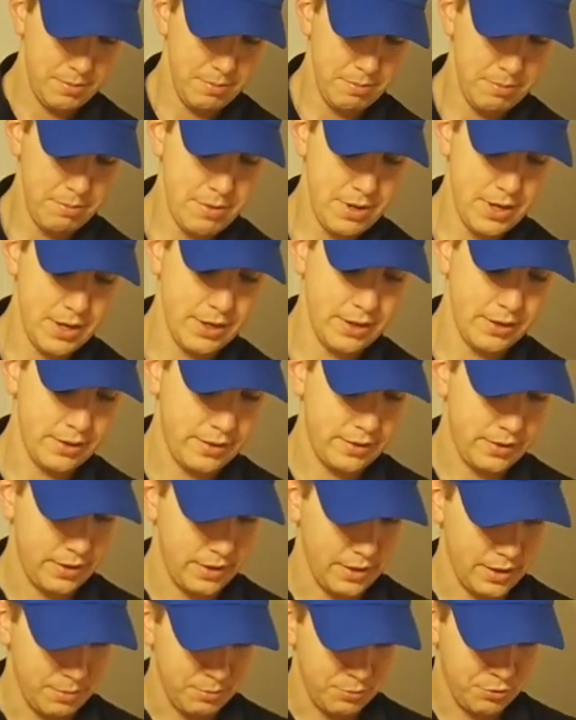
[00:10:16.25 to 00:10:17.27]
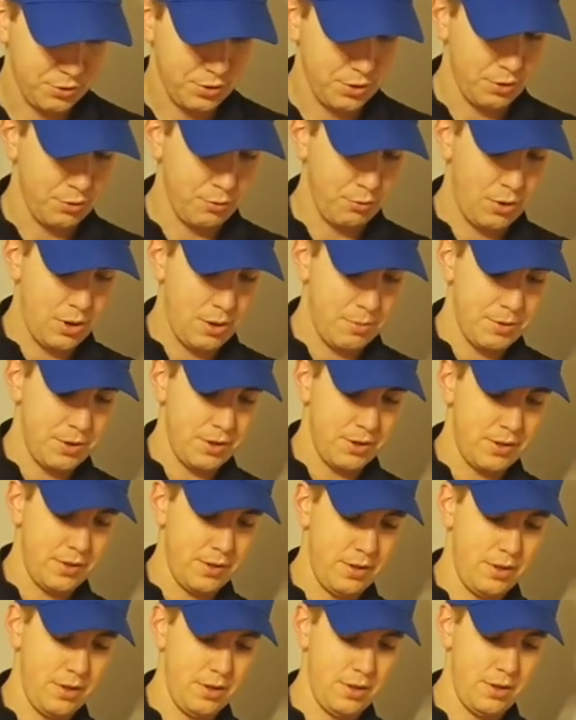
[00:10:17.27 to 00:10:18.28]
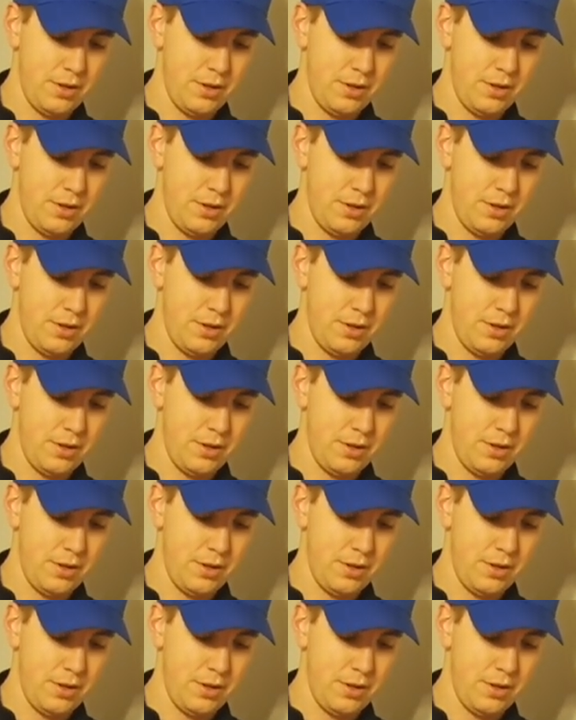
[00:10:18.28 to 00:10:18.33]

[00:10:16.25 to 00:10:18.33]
mint. I'm just gonna rub it